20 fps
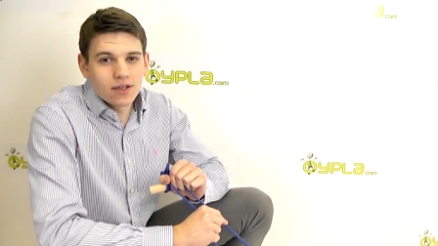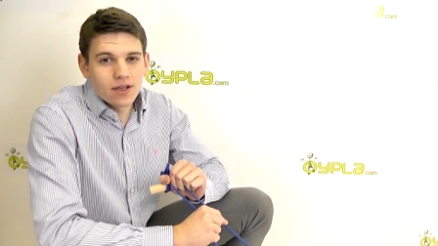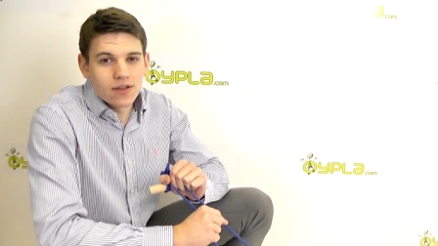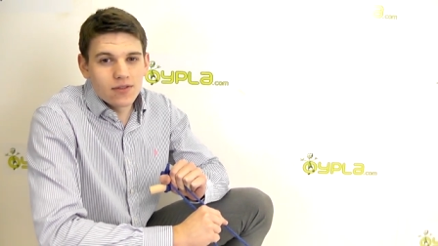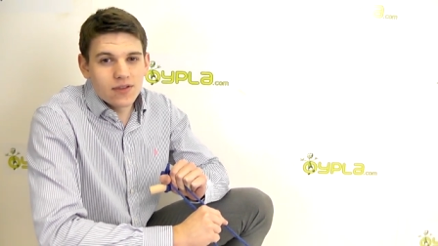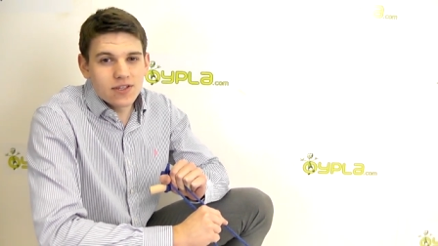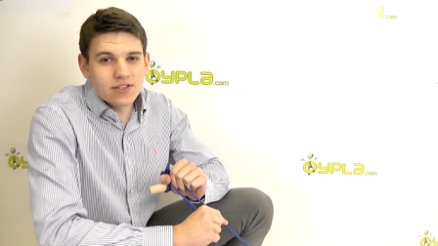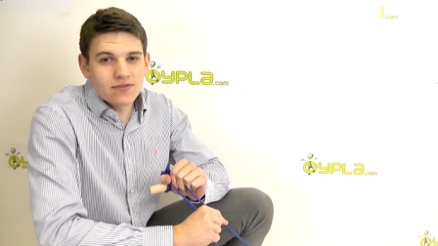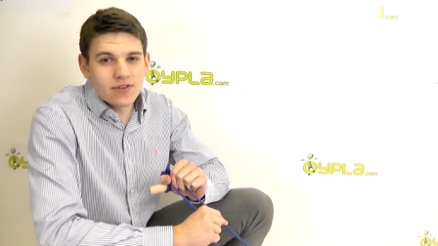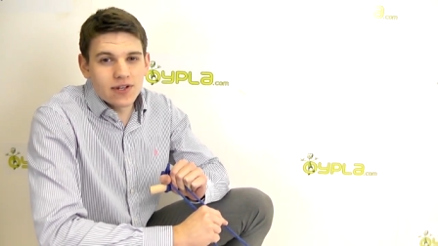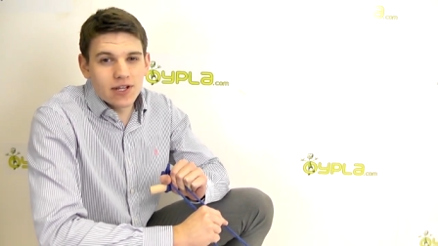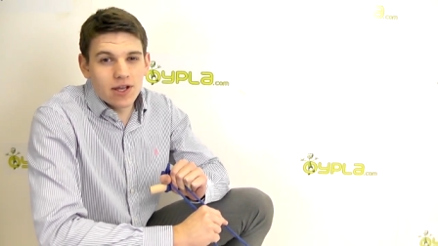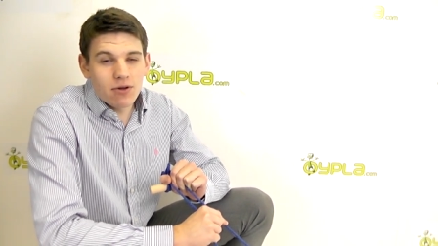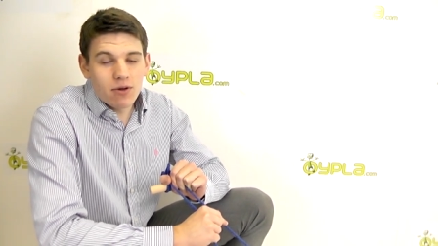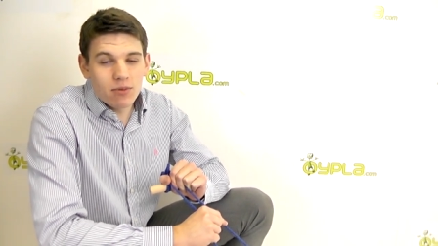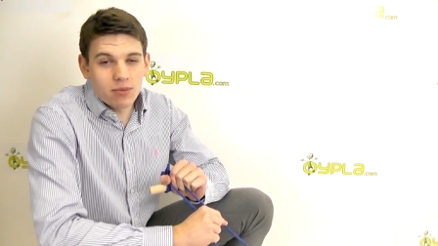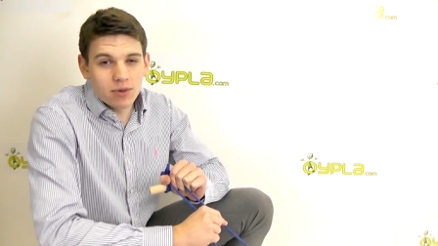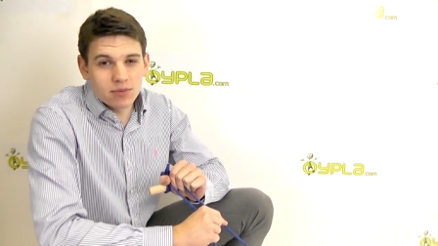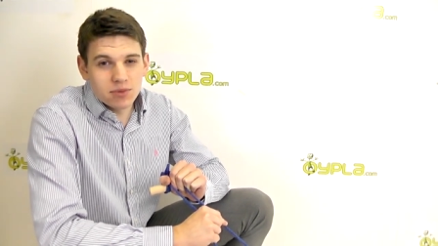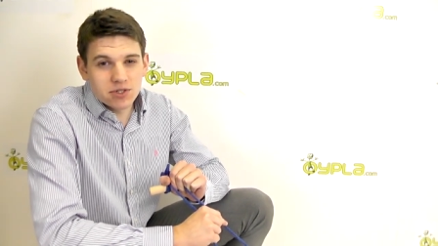In this video
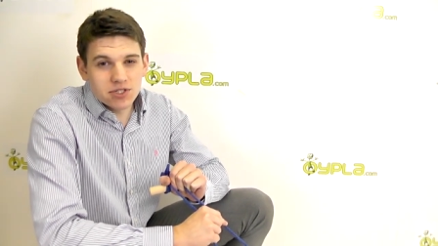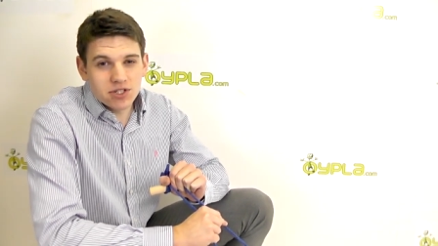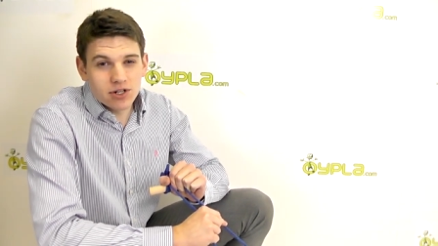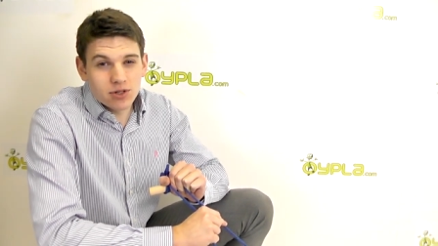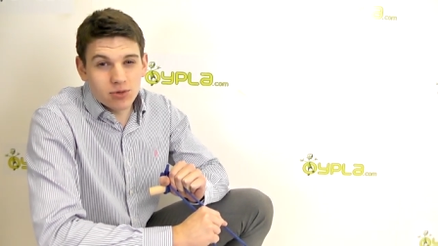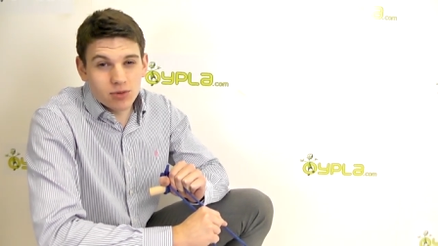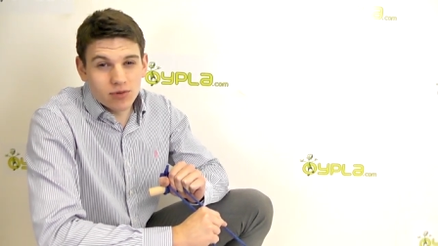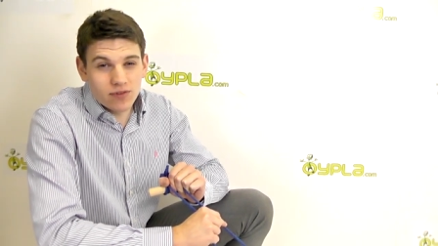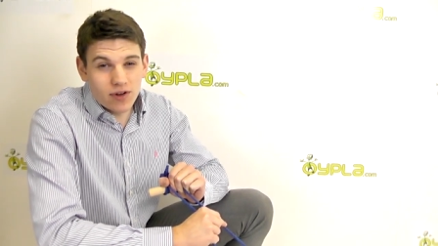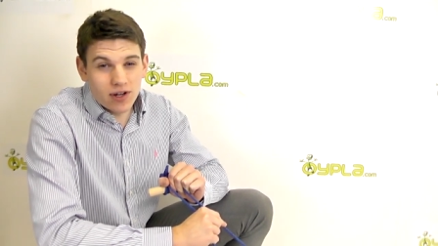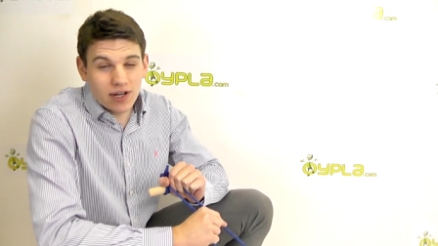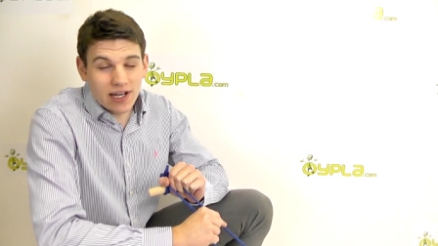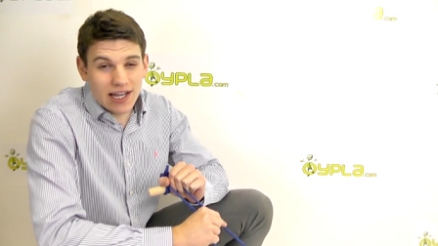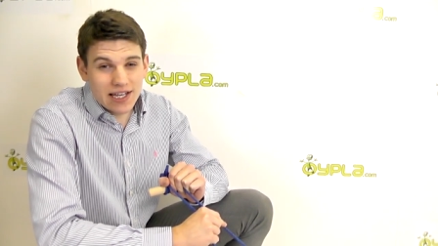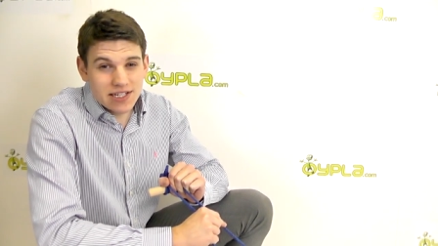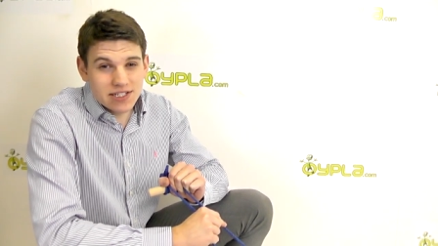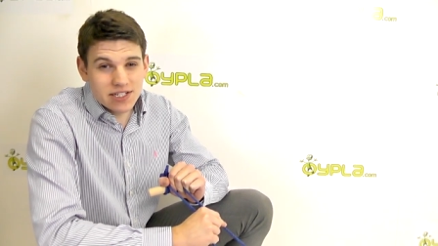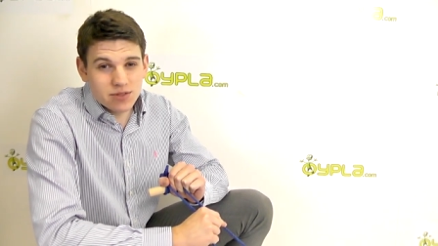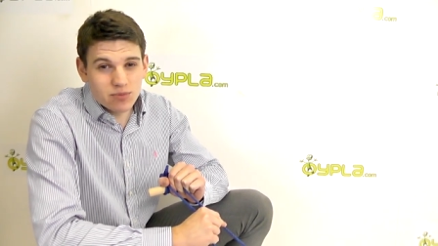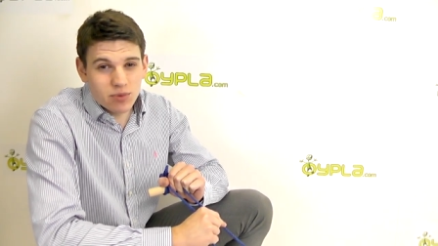I'm going to be showing you one of our
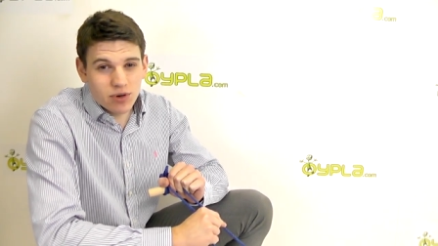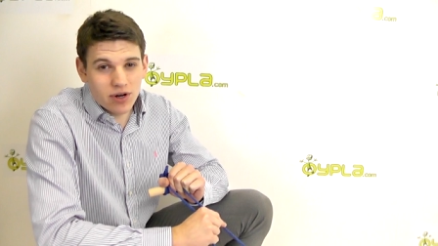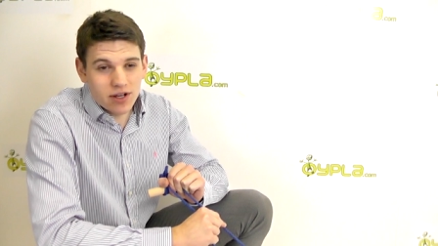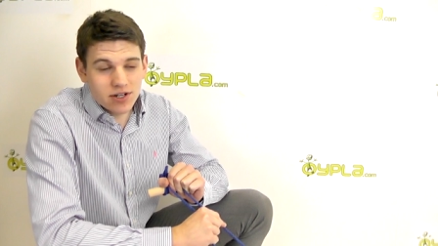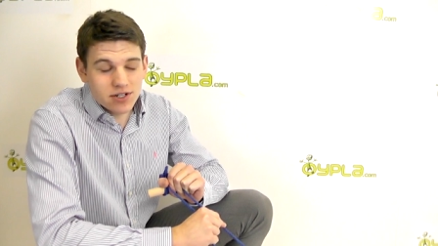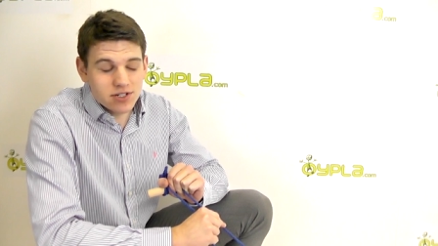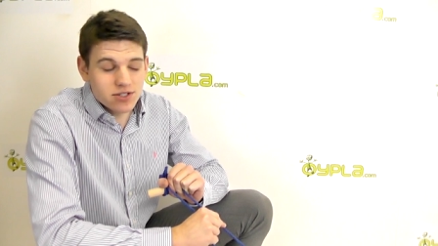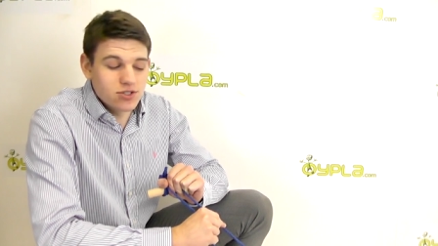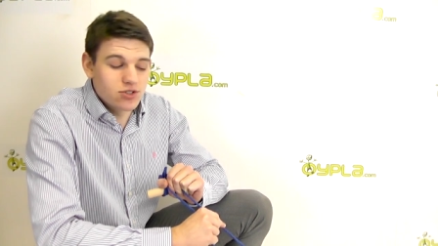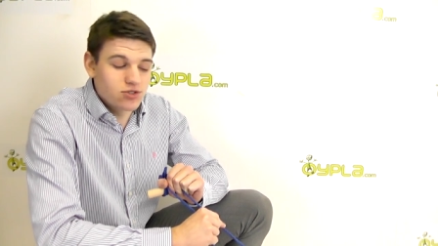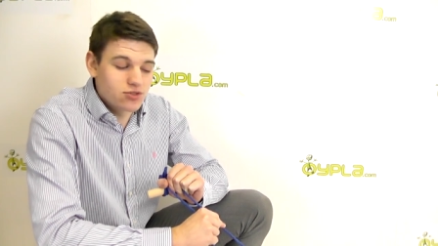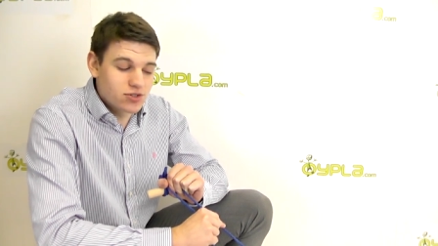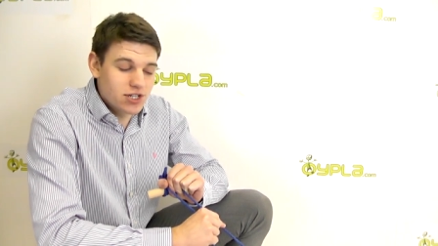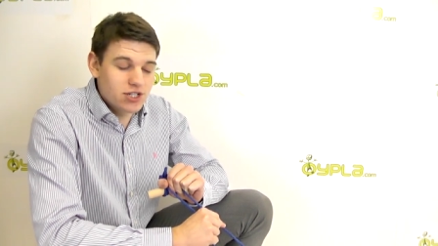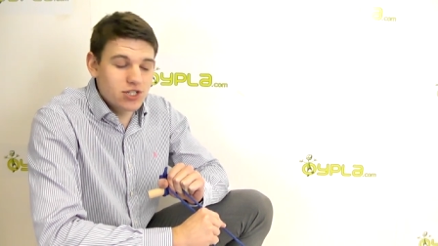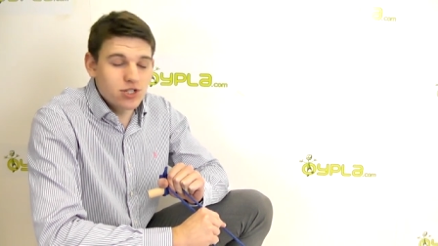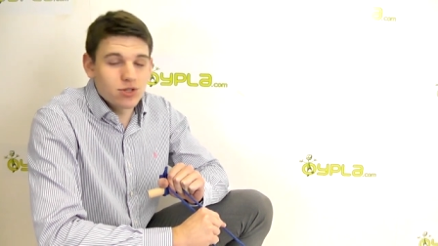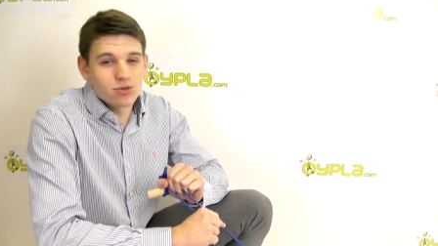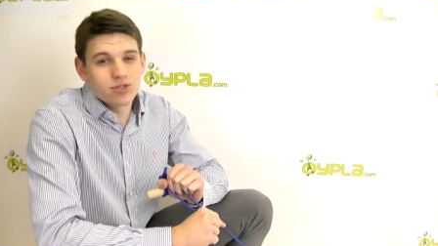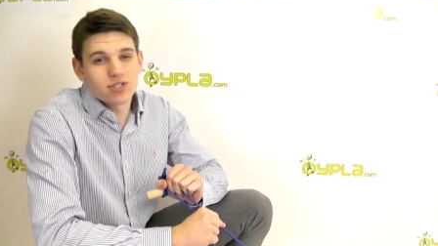latest products, the
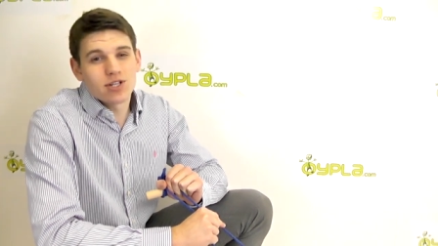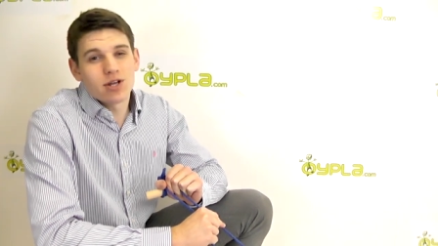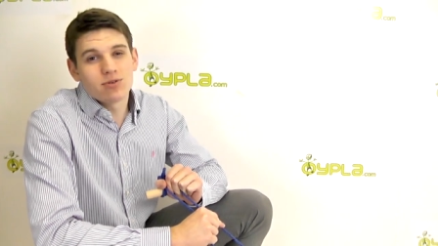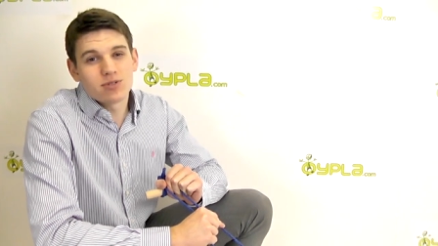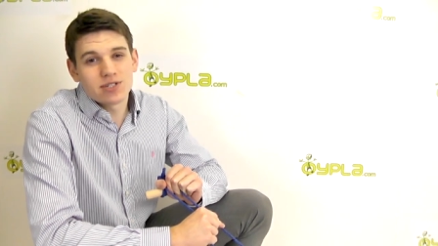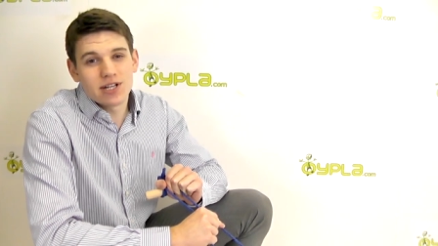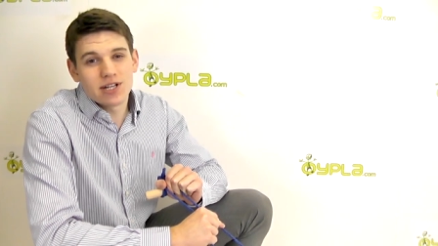traditional snow